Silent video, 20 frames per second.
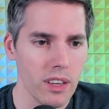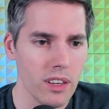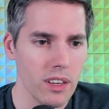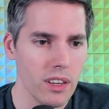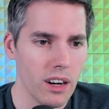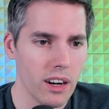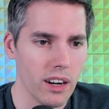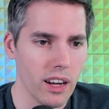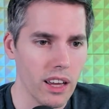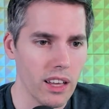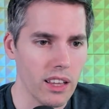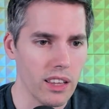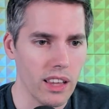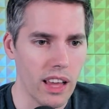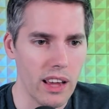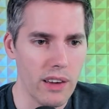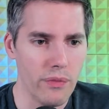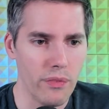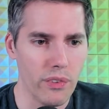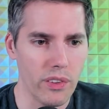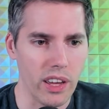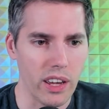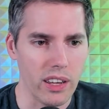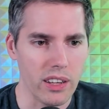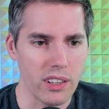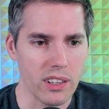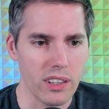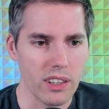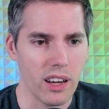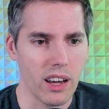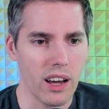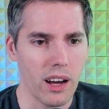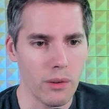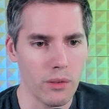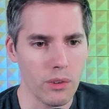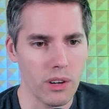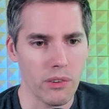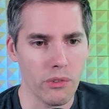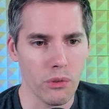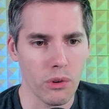Okay, lifelink.
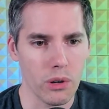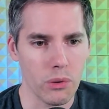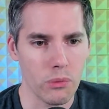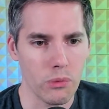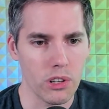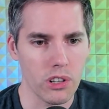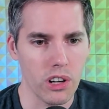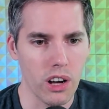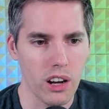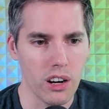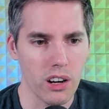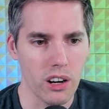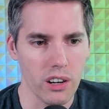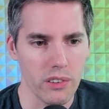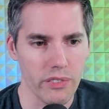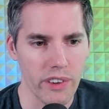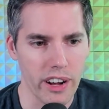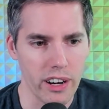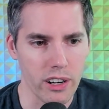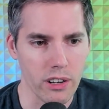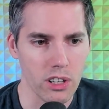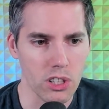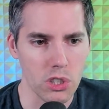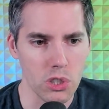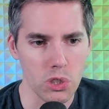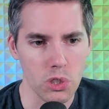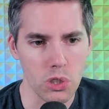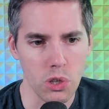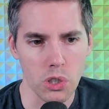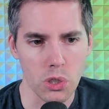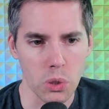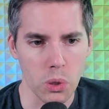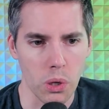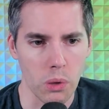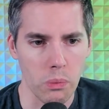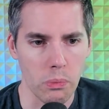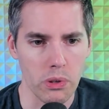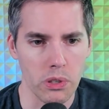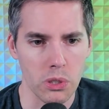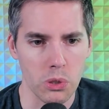Whenever one or more non-artifact creatures you control
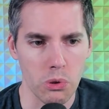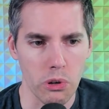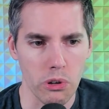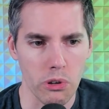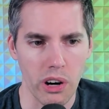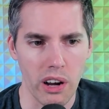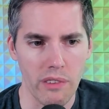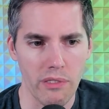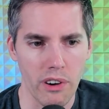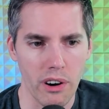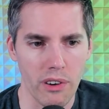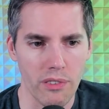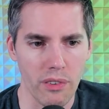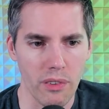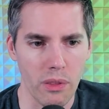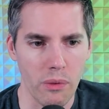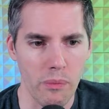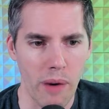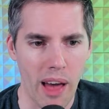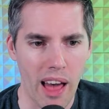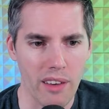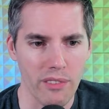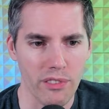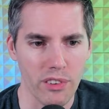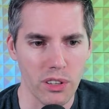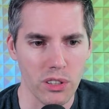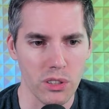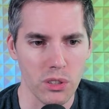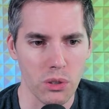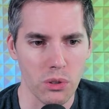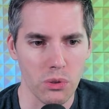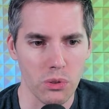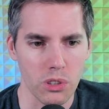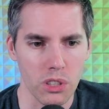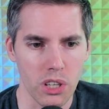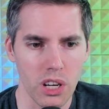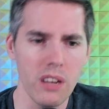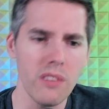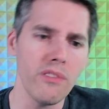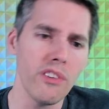are put into a graveyard from the battlefield,
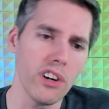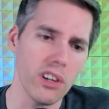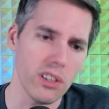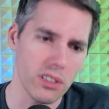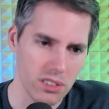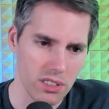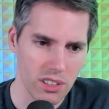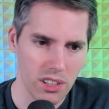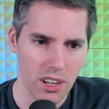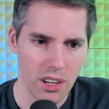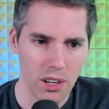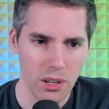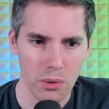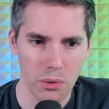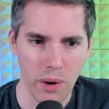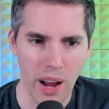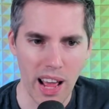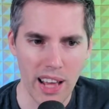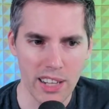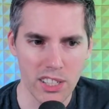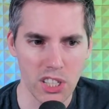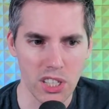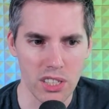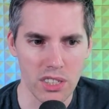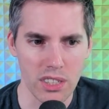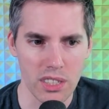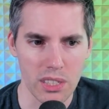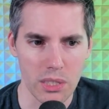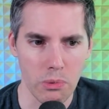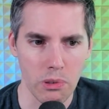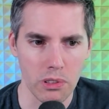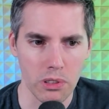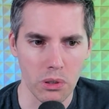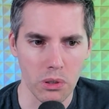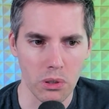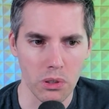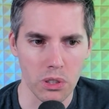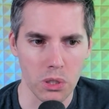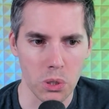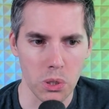convert! Ratchet. This ability
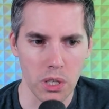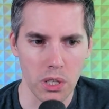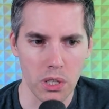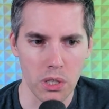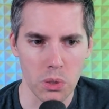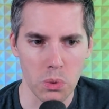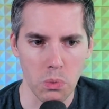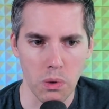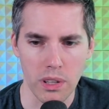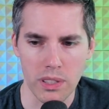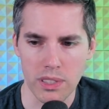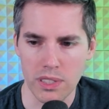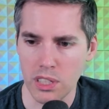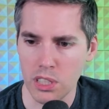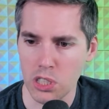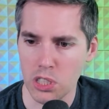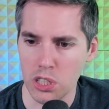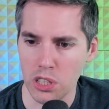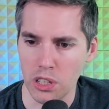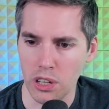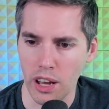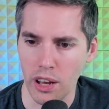only triggers once each turn.